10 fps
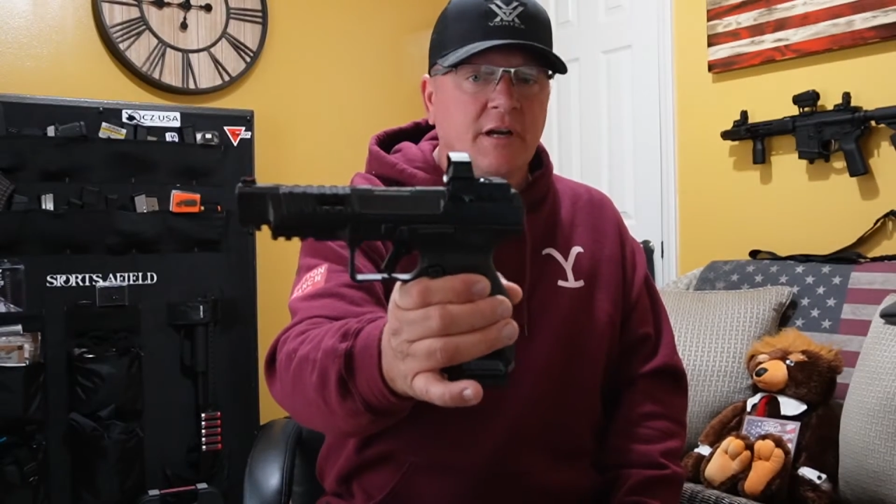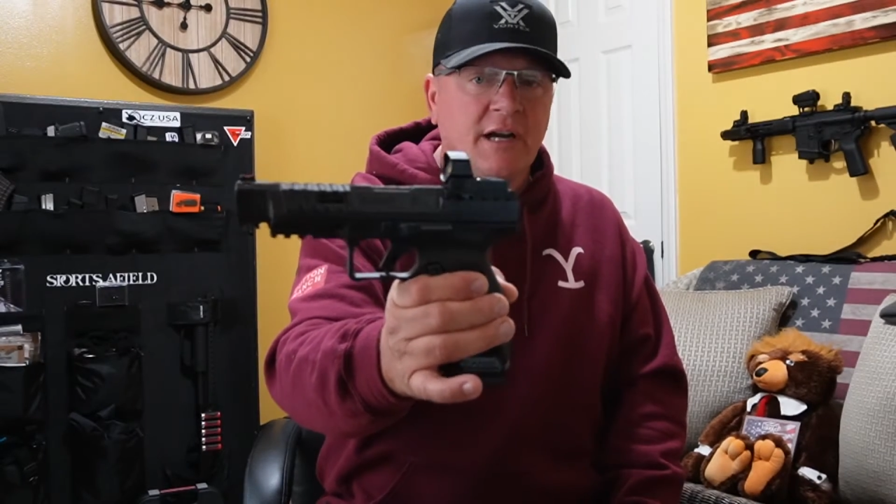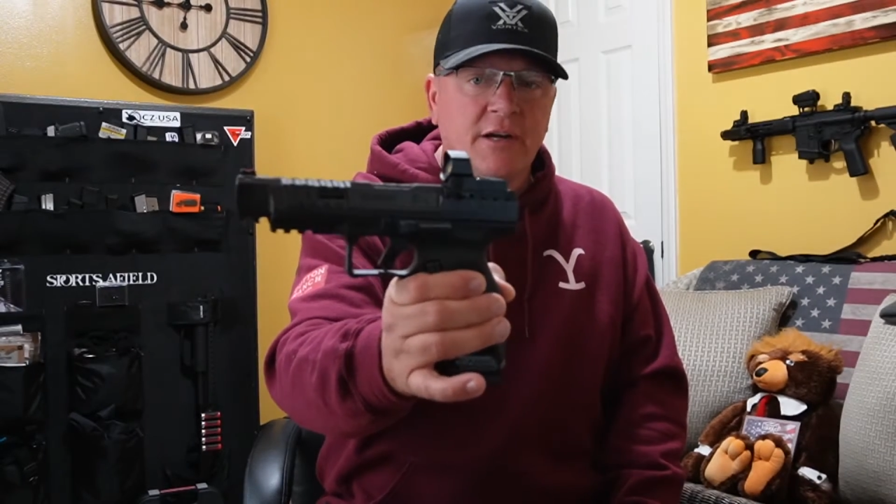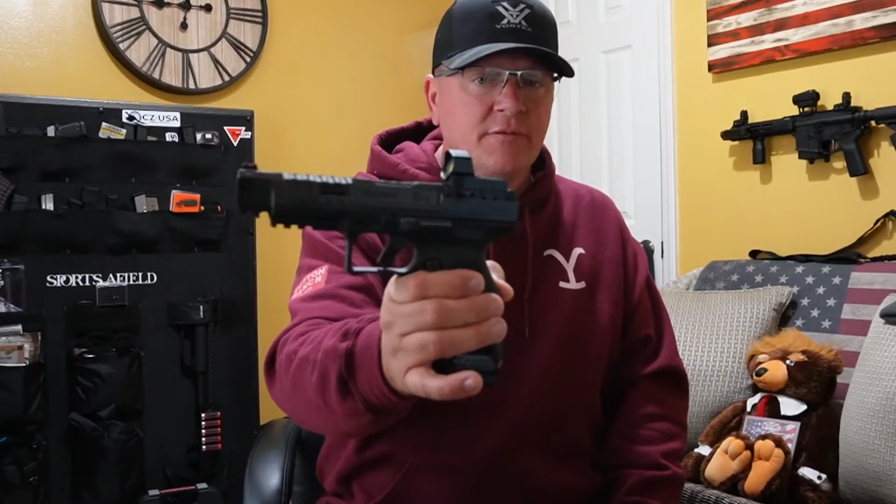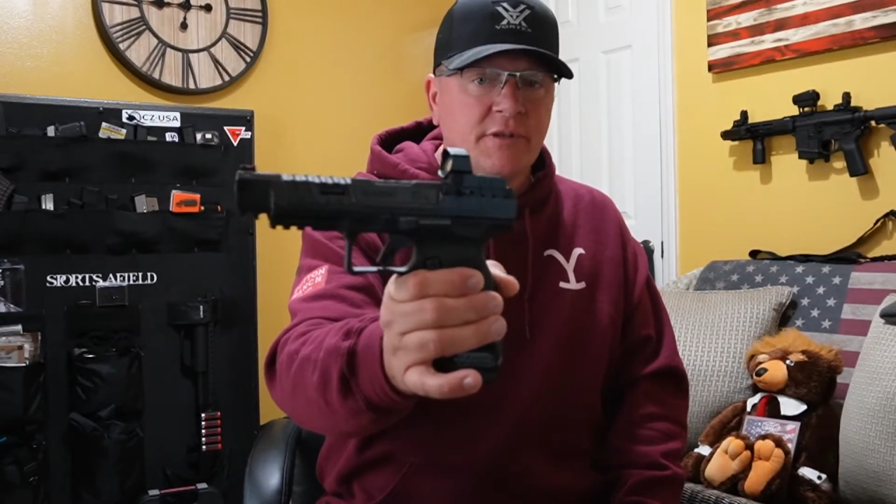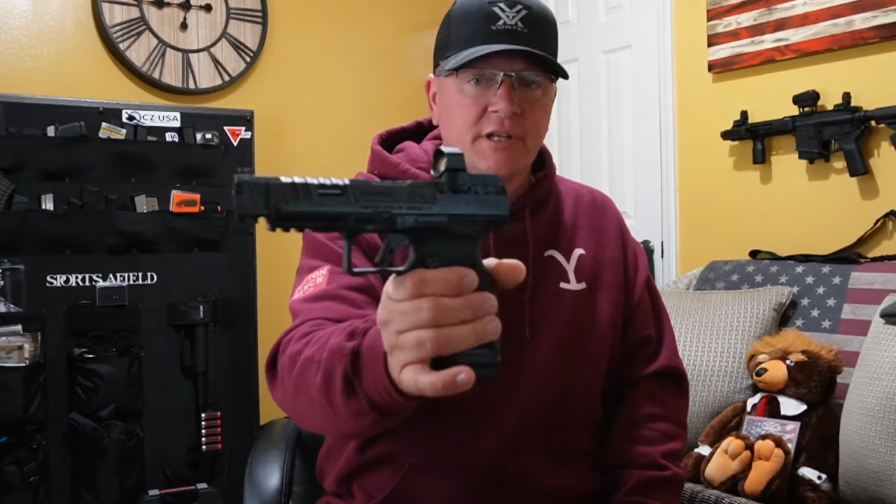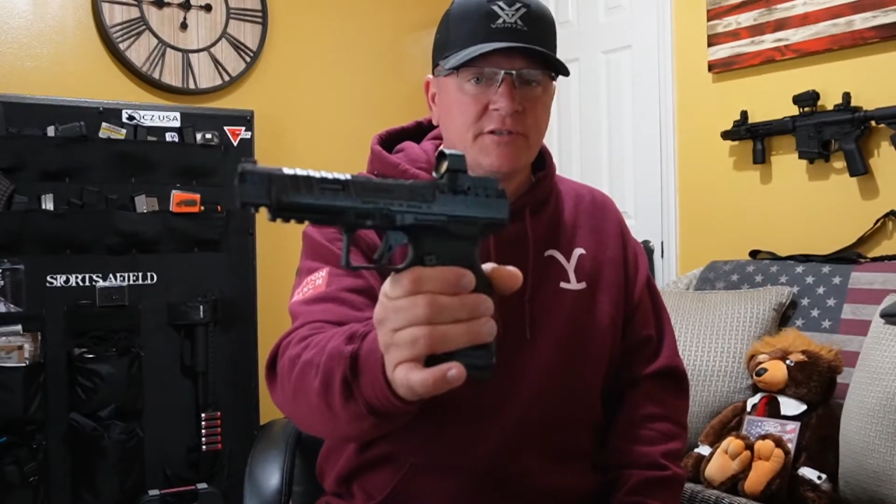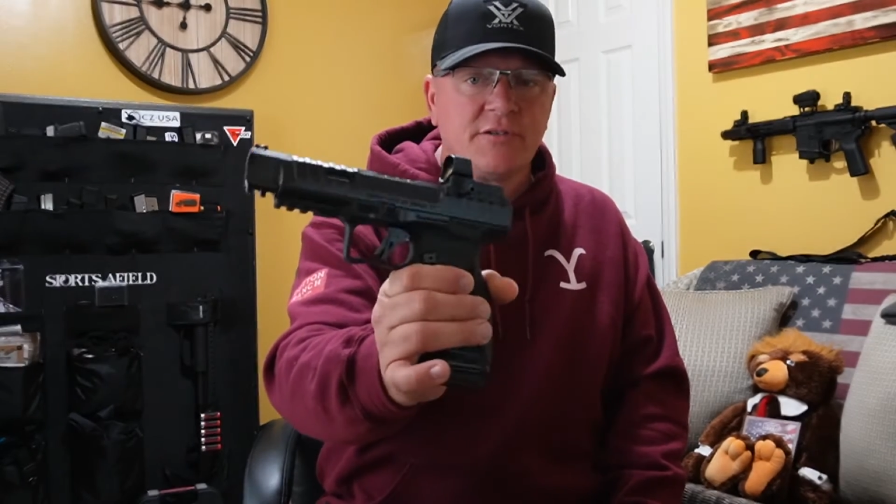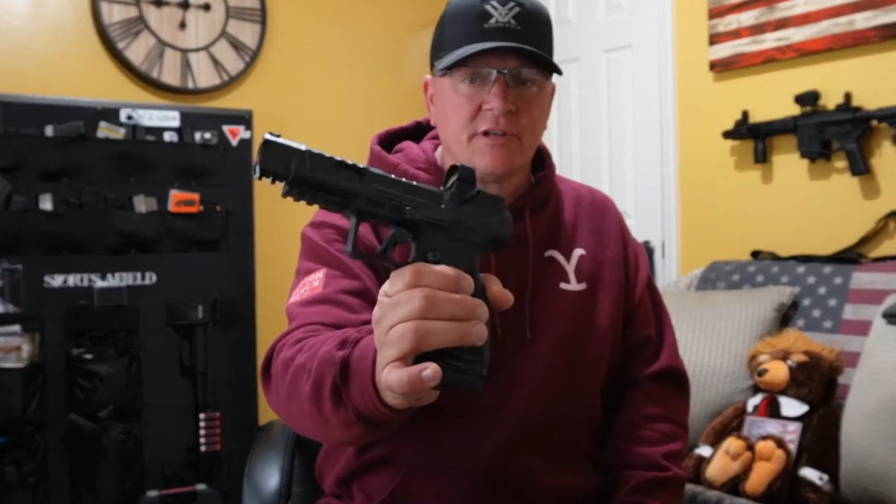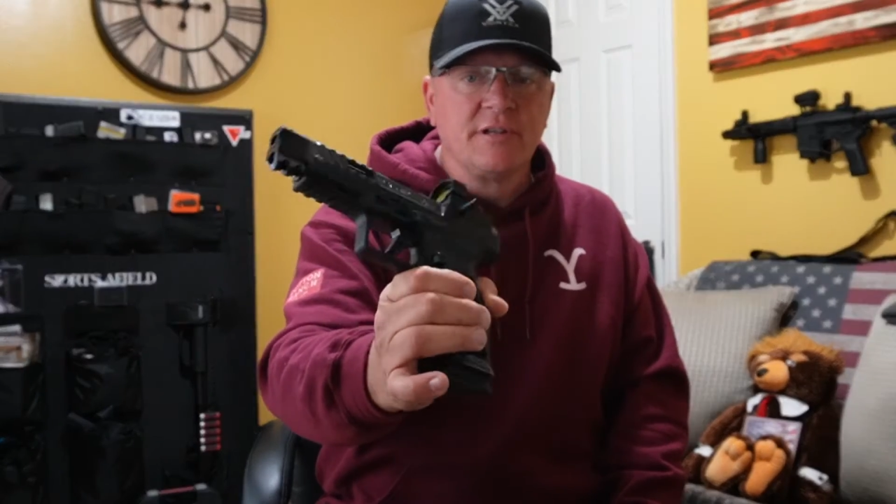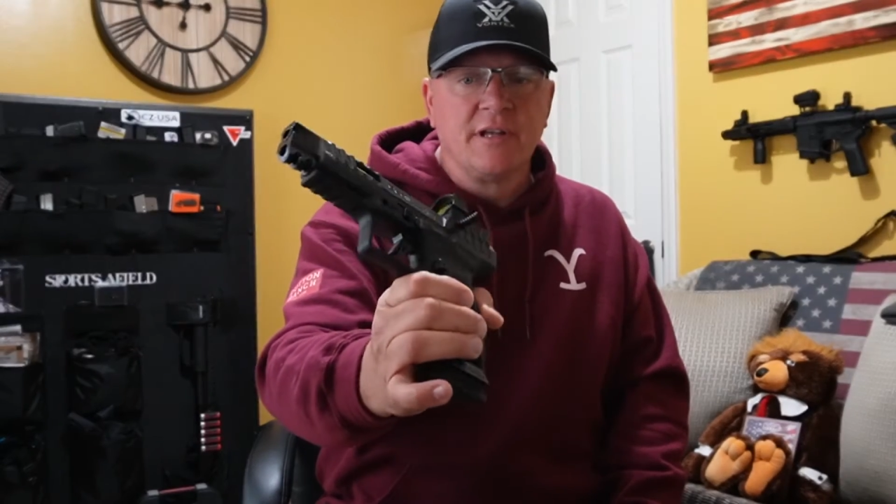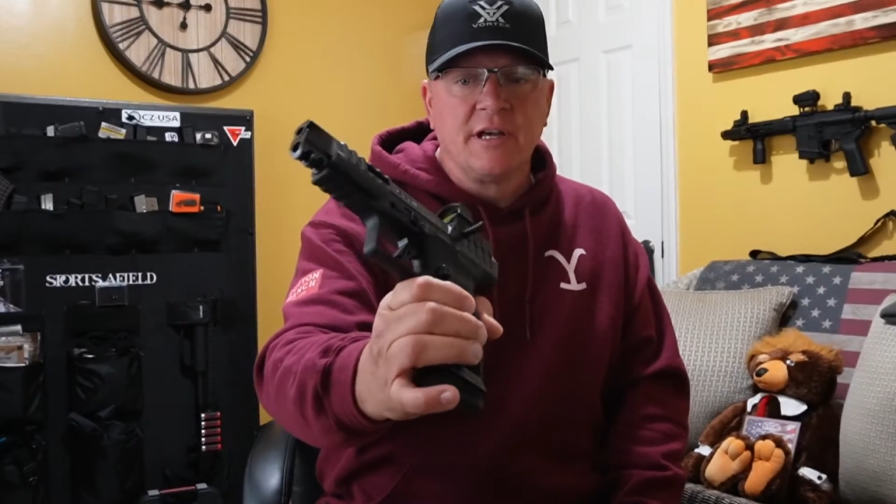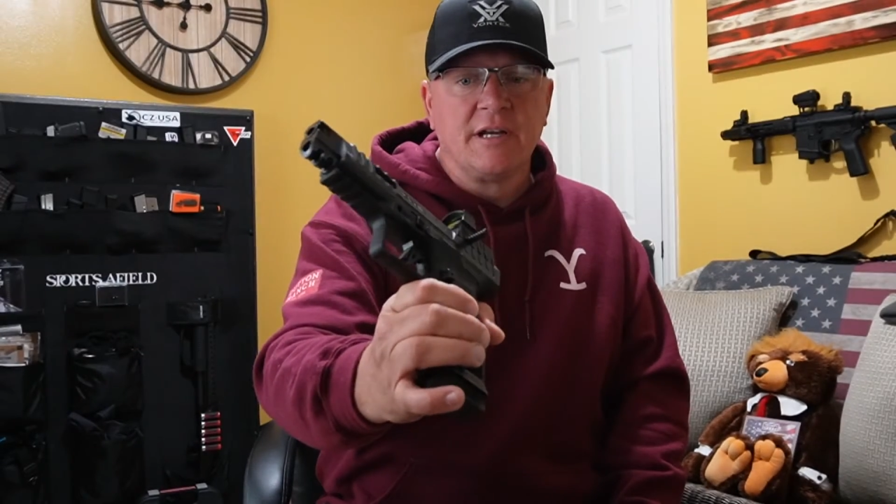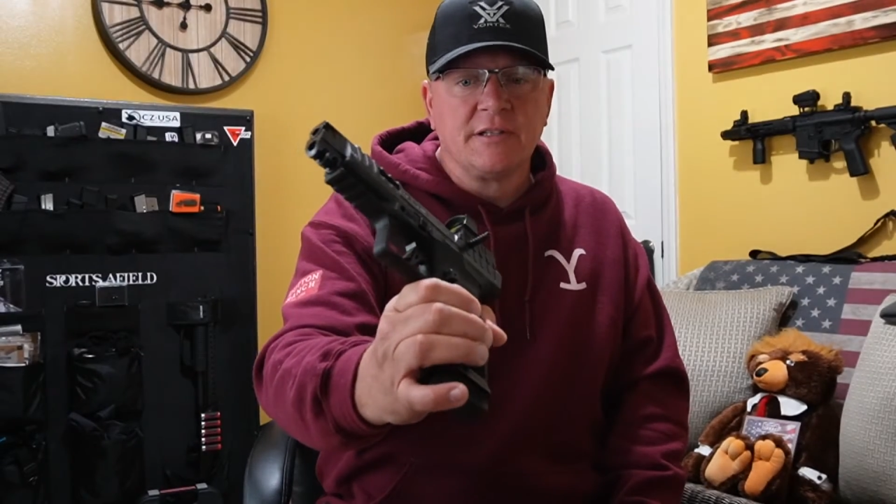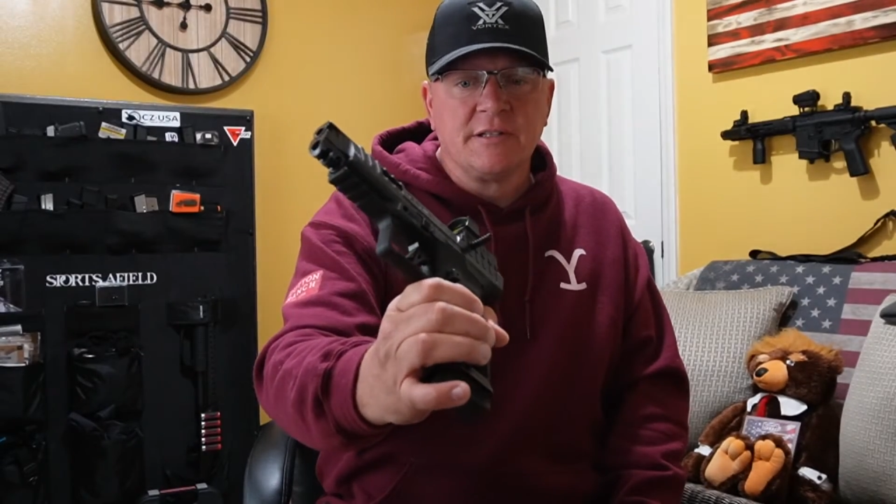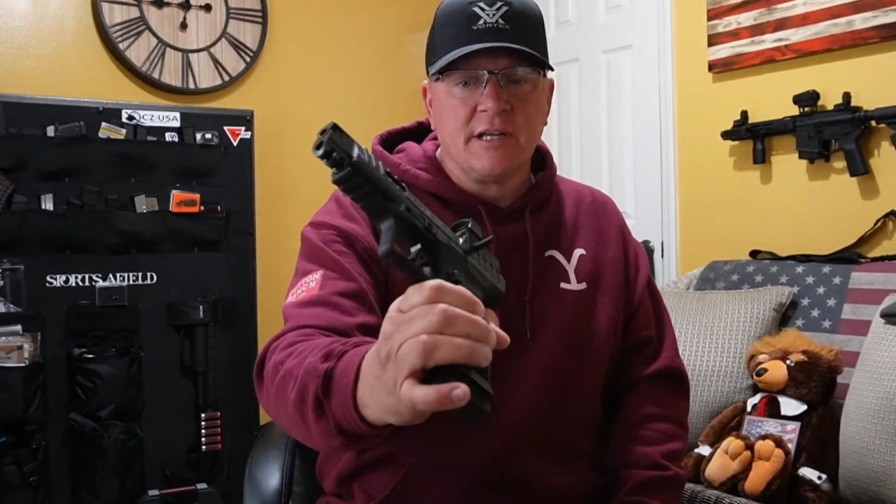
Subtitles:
however they say that.